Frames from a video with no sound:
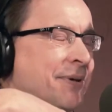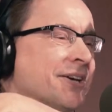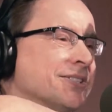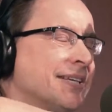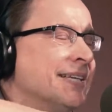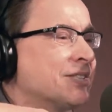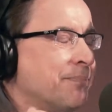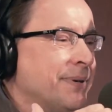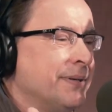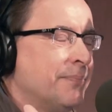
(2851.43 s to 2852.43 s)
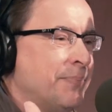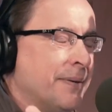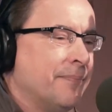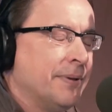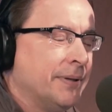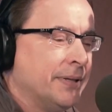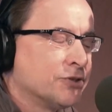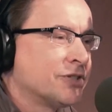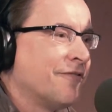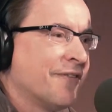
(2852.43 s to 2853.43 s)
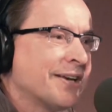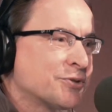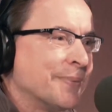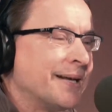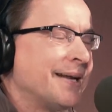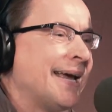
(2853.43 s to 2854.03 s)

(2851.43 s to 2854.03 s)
Because there's an investment,